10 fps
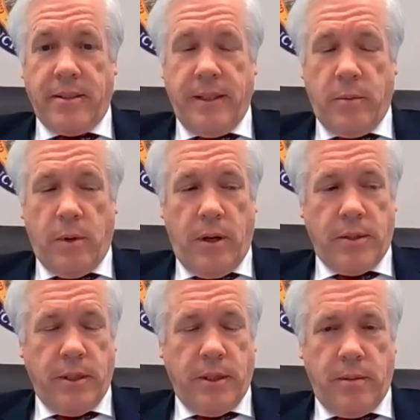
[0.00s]
and we're
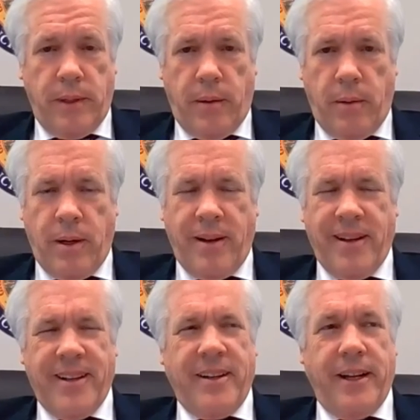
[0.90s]
also,
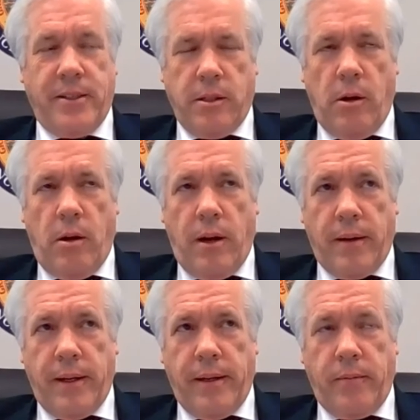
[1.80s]
it's
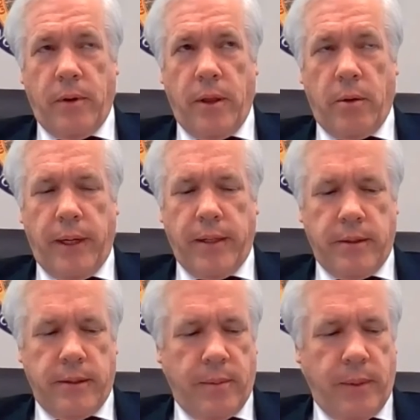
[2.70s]
long for other
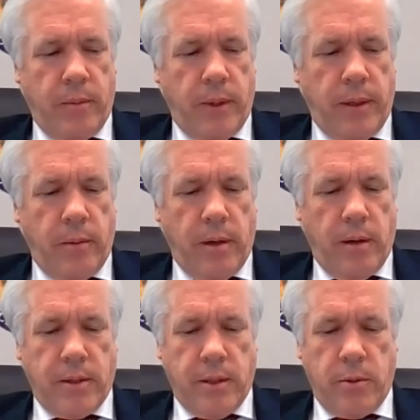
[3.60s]
reasons. I mean, we're
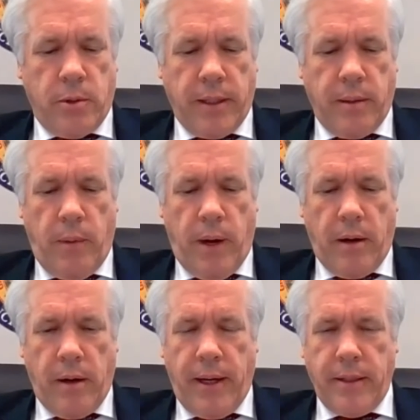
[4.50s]
also trying to
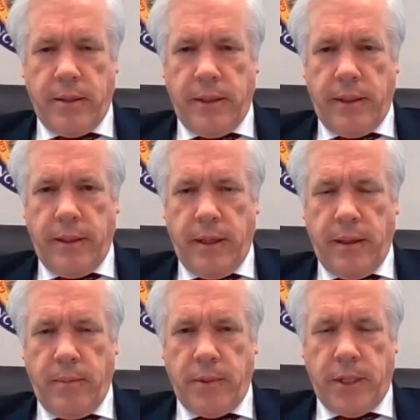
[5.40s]
modernize
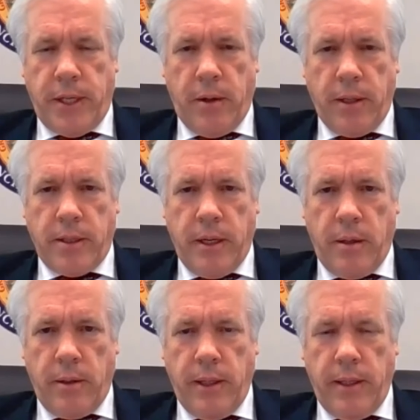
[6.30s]
the securities
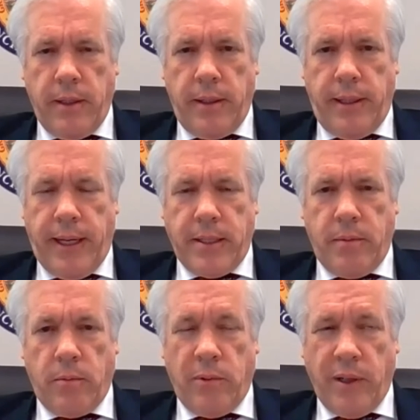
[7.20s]
code. It
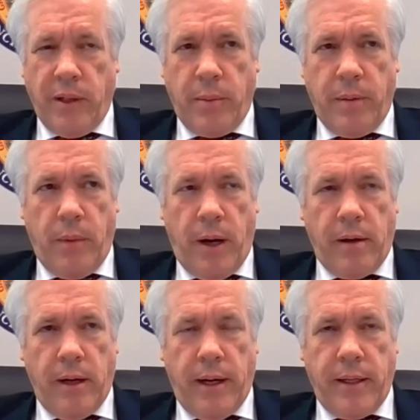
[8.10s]
hasn't really been
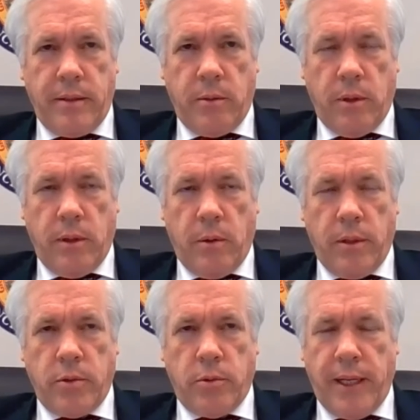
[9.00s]
modernized or
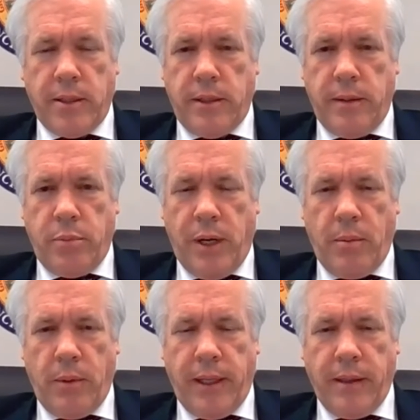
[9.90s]
addressed in
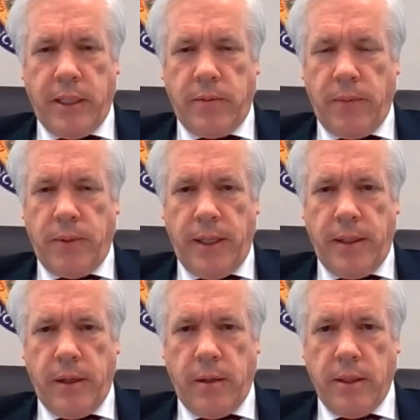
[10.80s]
probably at least 15
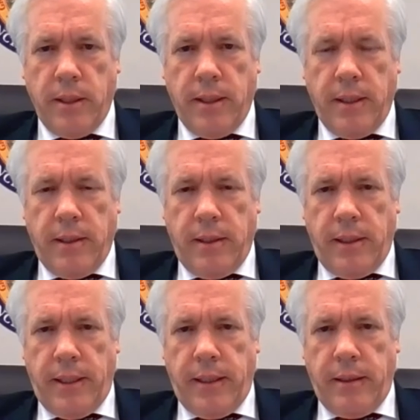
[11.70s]
years,
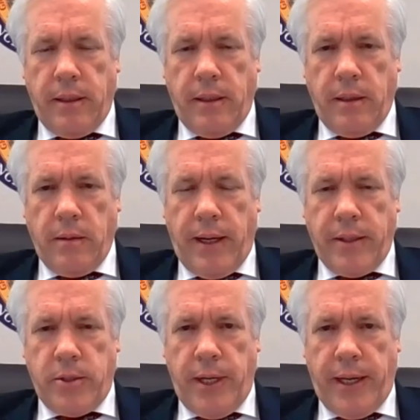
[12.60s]
and a lot
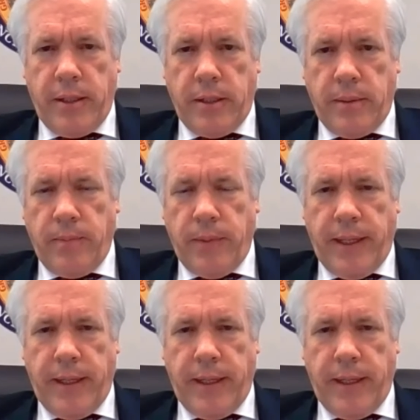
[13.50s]
has changed. And